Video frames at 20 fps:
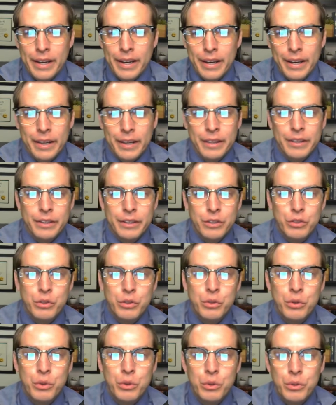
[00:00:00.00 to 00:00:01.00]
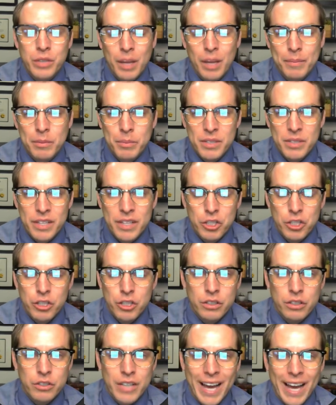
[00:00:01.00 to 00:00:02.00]
The two types of possession,
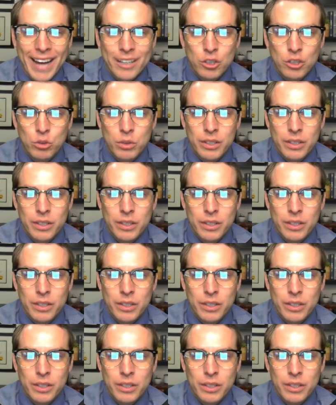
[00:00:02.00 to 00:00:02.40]
there's actual